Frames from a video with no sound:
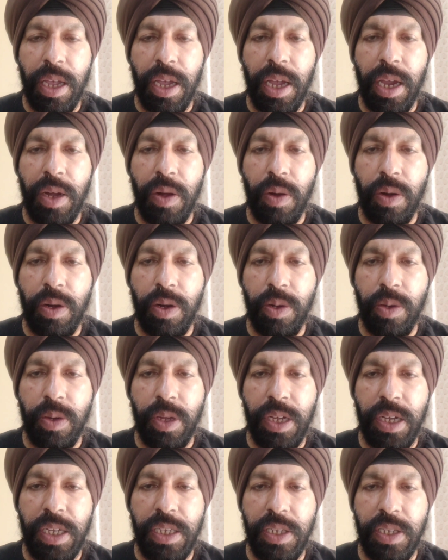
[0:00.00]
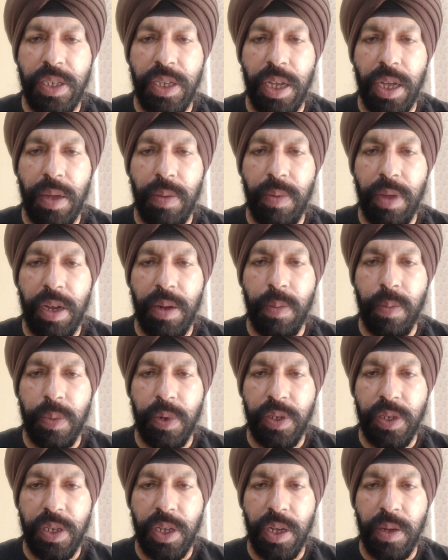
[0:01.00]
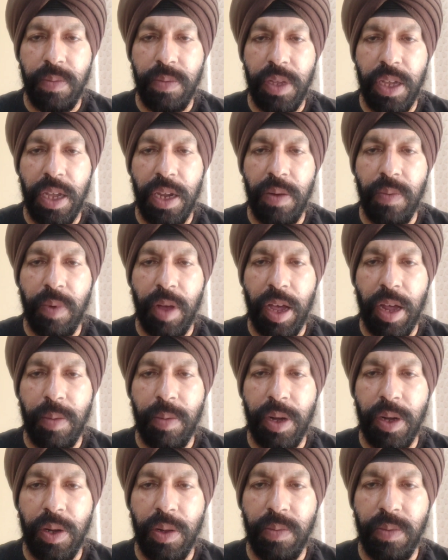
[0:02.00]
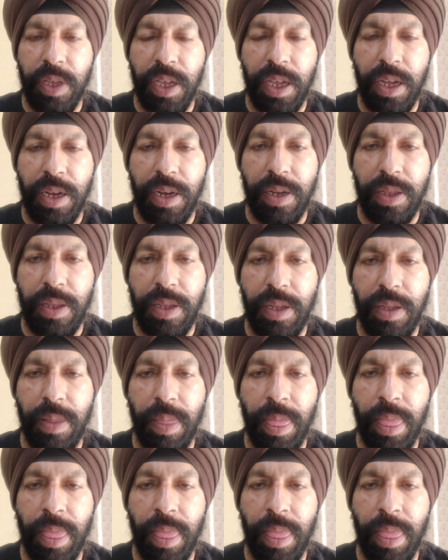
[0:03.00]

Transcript: in order to conserve and preserve the environment of the earth.